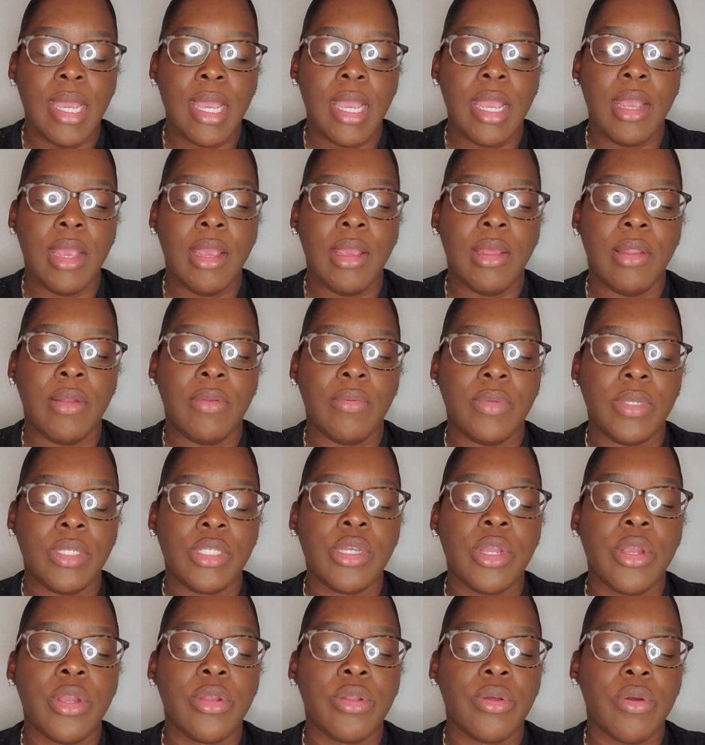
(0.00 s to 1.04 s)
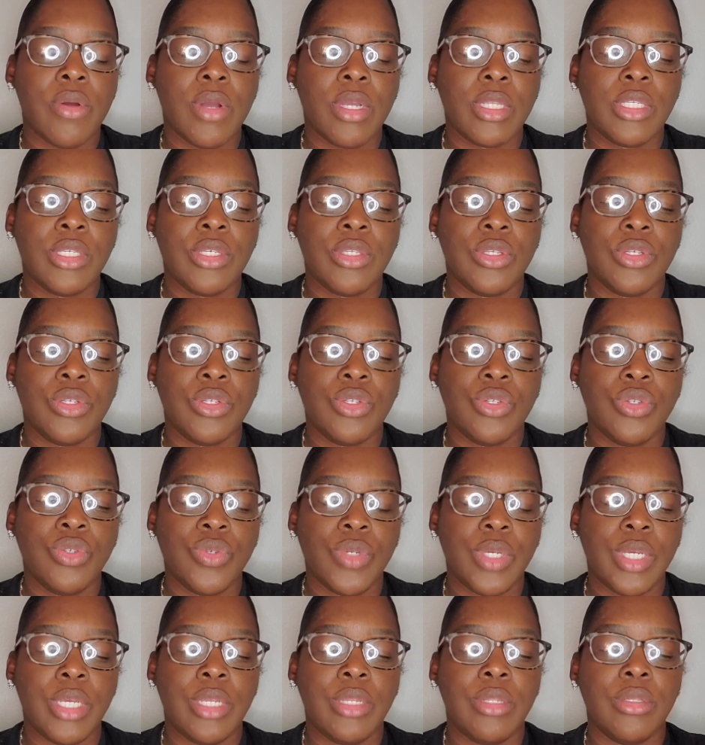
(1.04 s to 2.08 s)
and we turned onto the
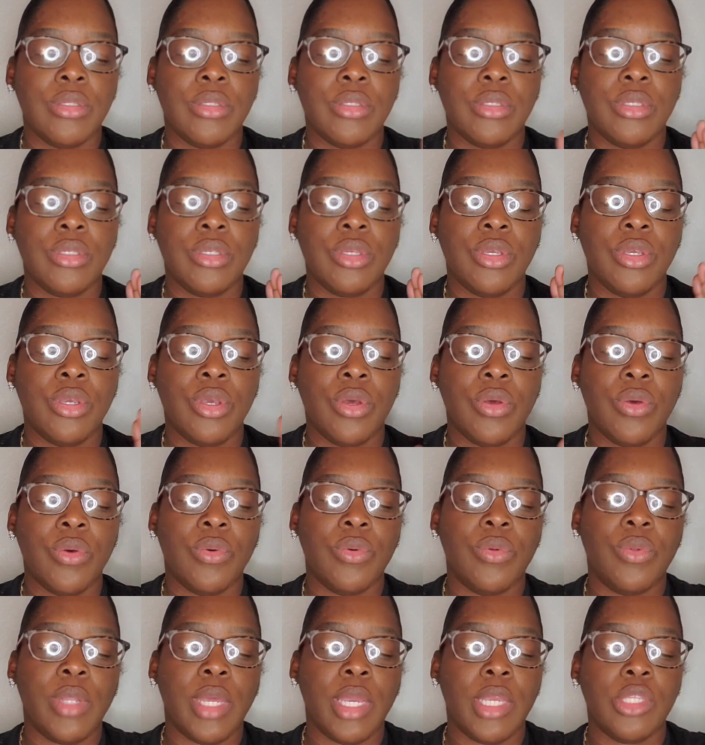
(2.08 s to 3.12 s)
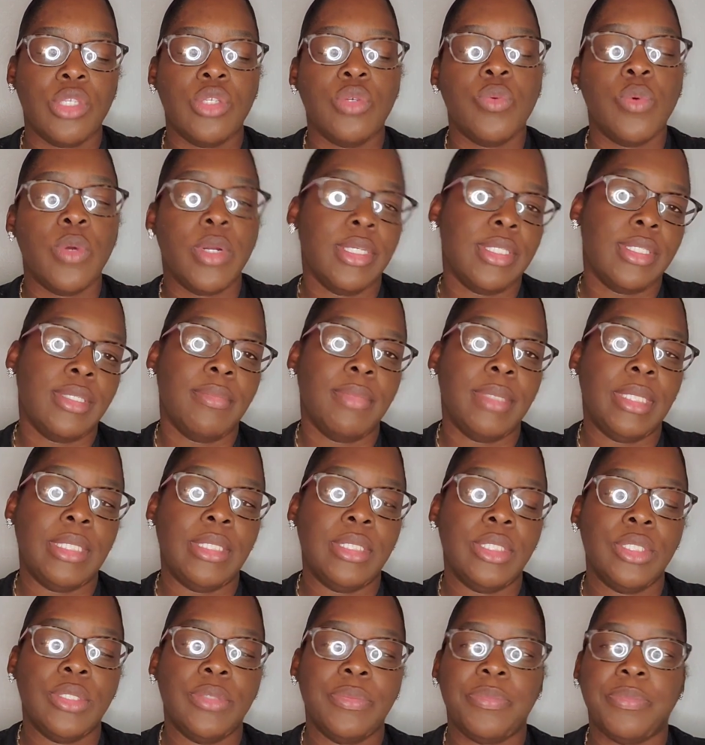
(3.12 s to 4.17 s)
street to go like towards the
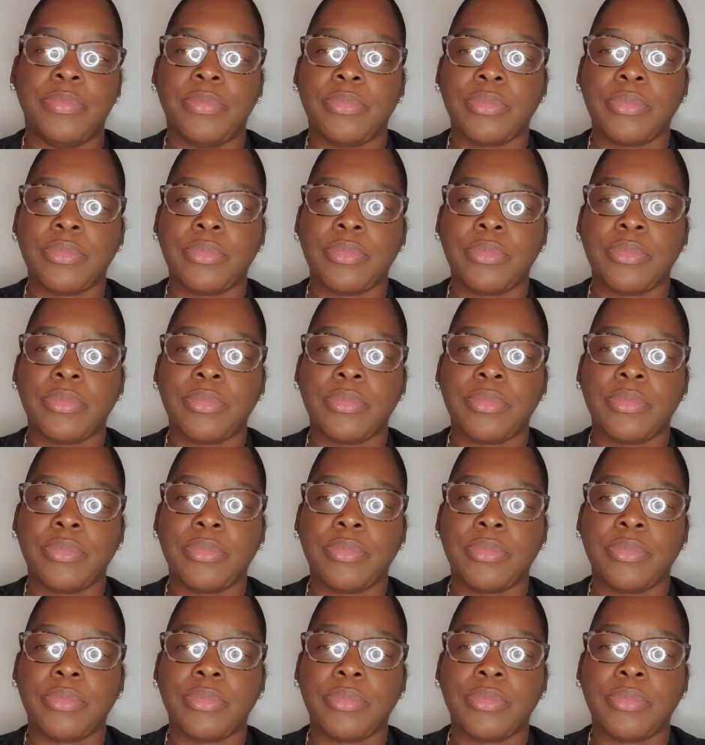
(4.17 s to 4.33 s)
beach.